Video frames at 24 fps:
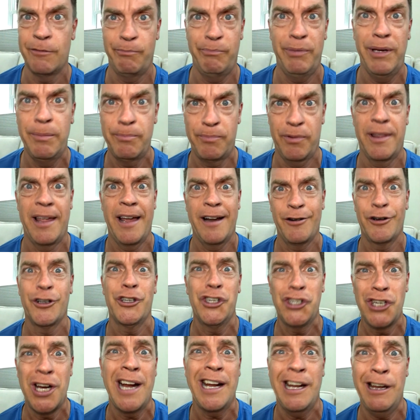people that are
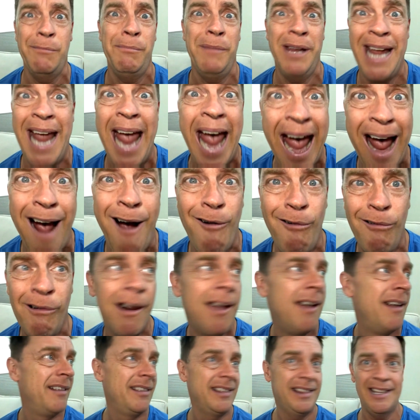checking me out?
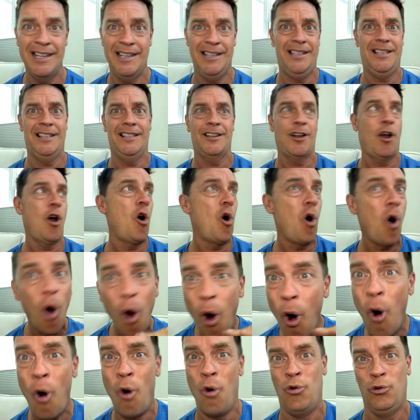This is a
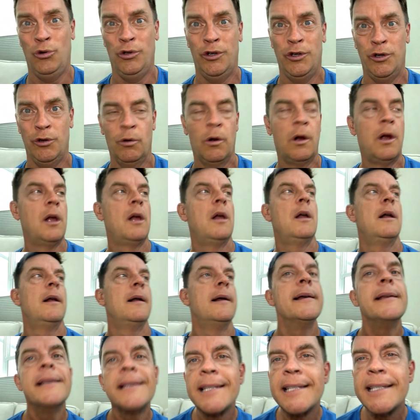whole new,
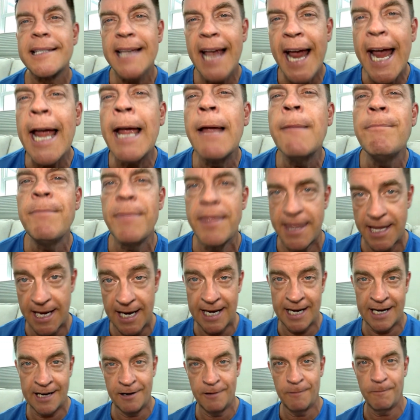same
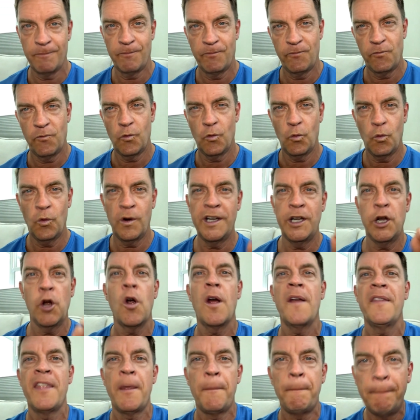thing when you're
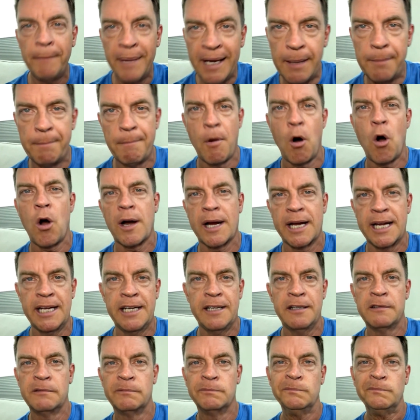on the meat
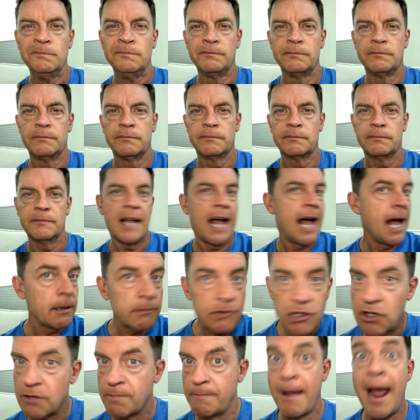market. Now, I'm
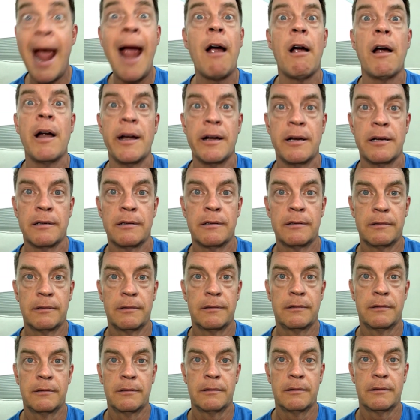just married.
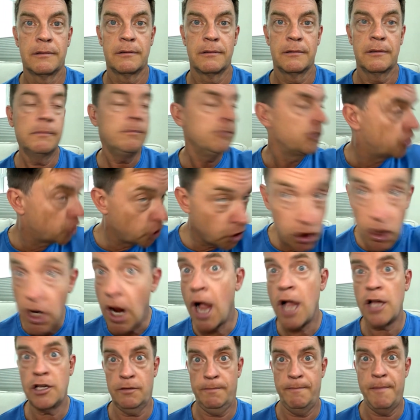I'm
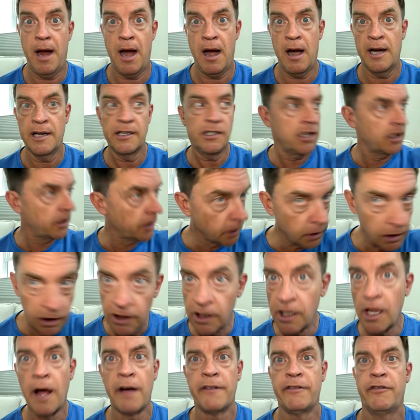just married to the
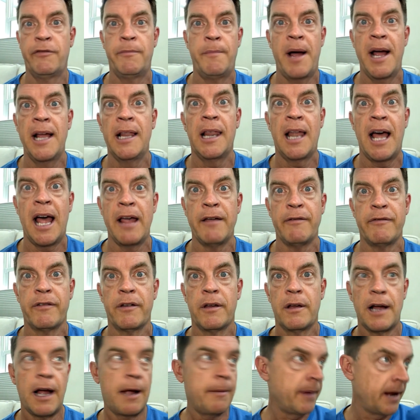love of my life.
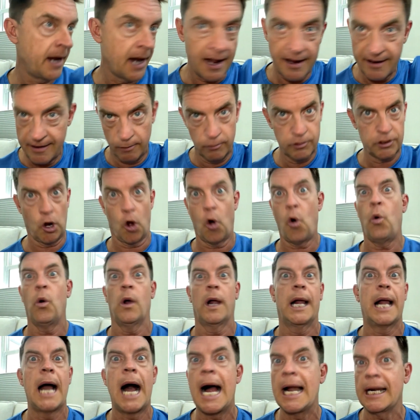I mean, it was a whole
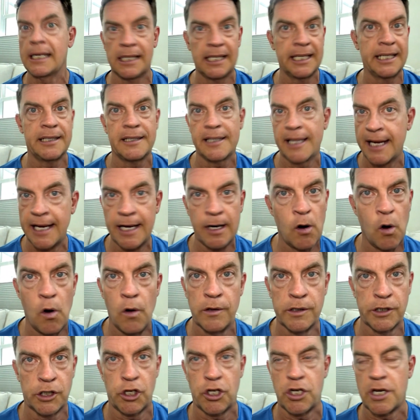godly thing,
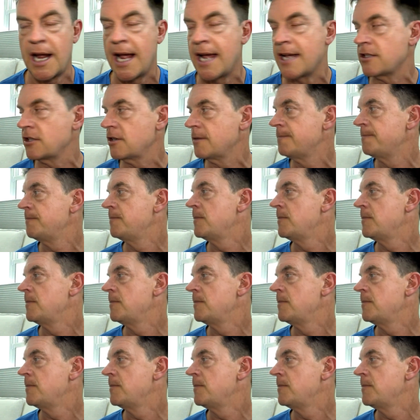all this jazz.